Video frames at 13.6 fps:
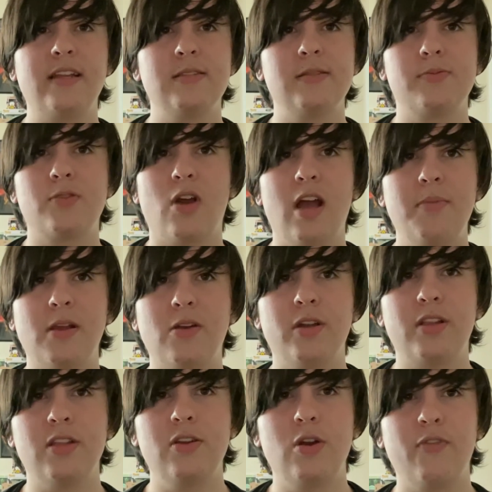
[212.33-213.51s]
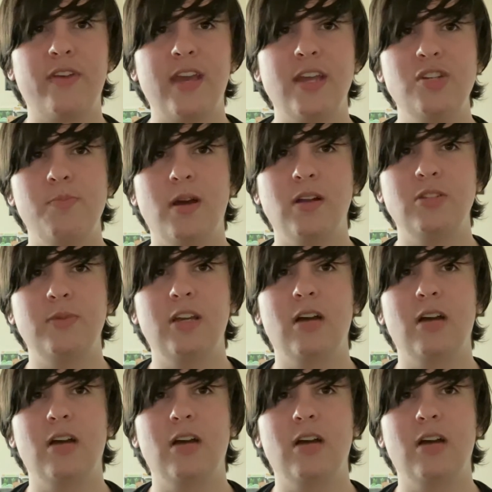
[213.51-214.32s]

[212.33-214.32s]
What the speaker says: and subscribe and click the notification bell to be